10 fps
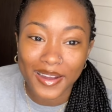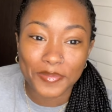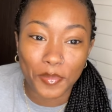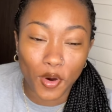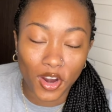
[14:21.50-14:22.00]

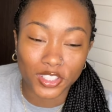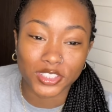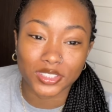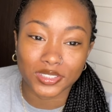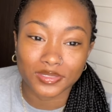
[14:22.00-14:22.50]

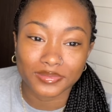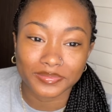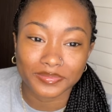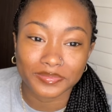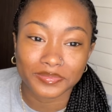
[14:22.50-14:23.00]
Marsha.
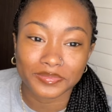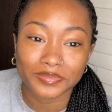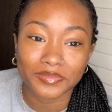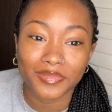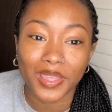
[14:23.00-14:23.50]

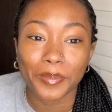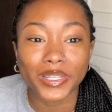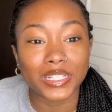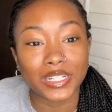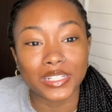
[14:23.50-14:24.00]

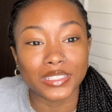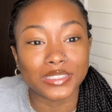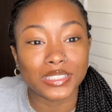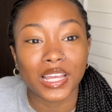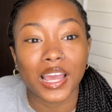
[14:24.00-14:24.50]

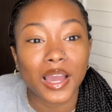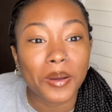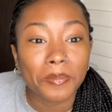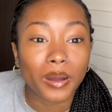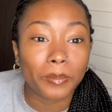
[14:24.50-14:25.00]
Because
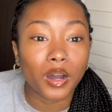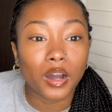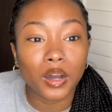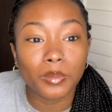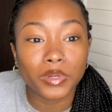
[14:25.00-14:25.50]
my
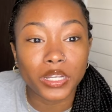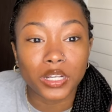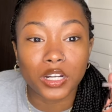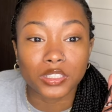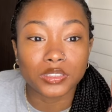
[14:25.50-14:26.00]
mom
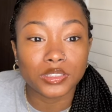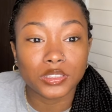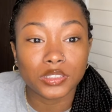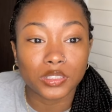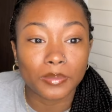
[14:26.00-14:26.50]
and her
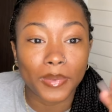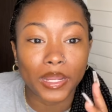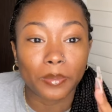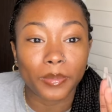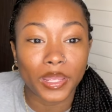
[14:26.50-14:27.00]
sister made
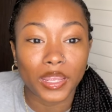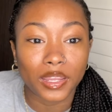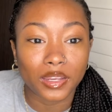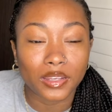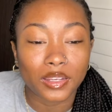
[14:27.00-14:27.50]
a bet